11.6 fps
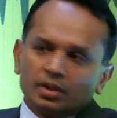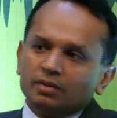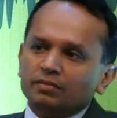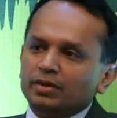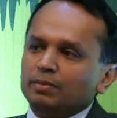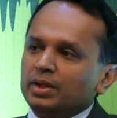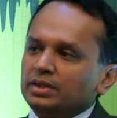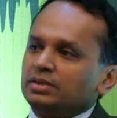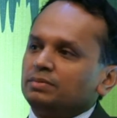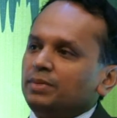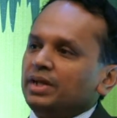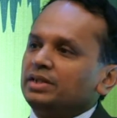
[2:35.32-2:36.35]
We
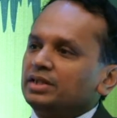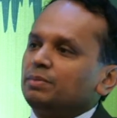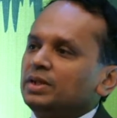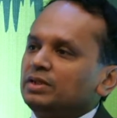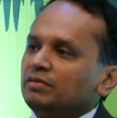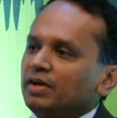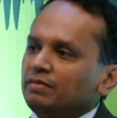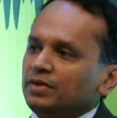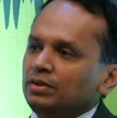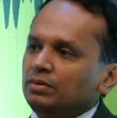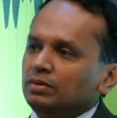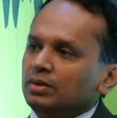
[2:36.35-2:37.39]
must make this much of
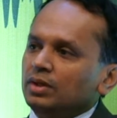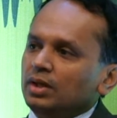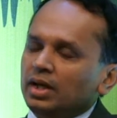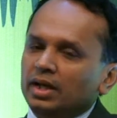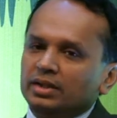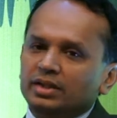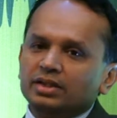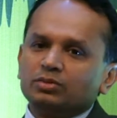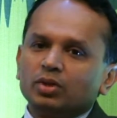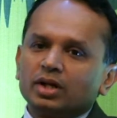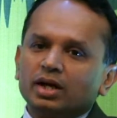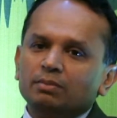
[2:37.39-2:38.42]
revenue, and this
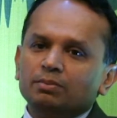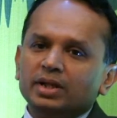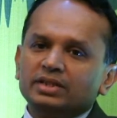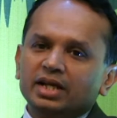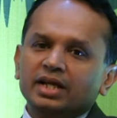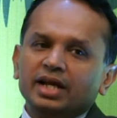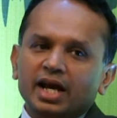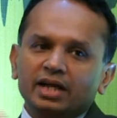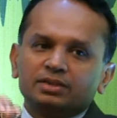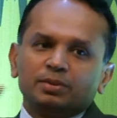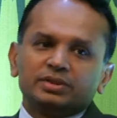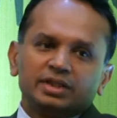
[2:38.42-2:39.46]
will come by selling X
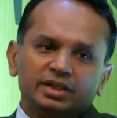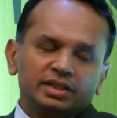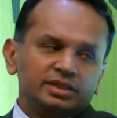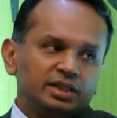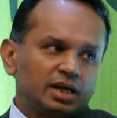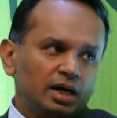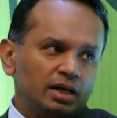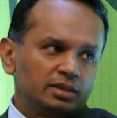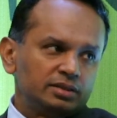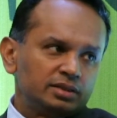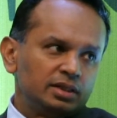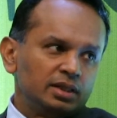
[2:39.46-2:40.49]
percentage in cards,